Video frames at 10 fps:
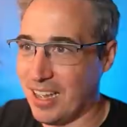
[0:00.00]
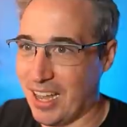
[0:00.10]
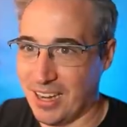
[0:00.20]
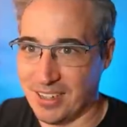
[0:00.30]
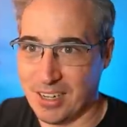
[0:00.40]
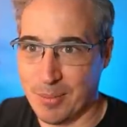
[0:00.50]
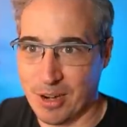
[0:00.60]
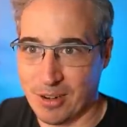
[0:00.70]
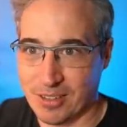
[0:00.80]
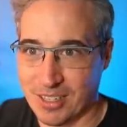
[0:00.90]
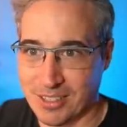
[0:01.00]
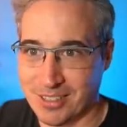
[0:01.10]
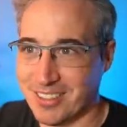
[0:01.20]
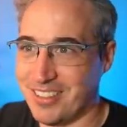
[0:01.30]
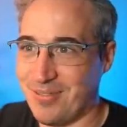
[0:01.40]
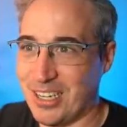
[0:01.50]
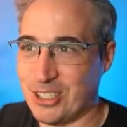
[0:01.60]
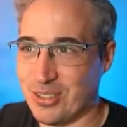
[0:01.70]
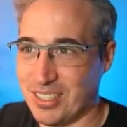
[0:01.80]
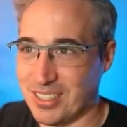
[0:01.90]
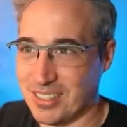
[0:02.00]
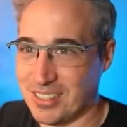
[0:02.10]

and come and heart this. Make sure these,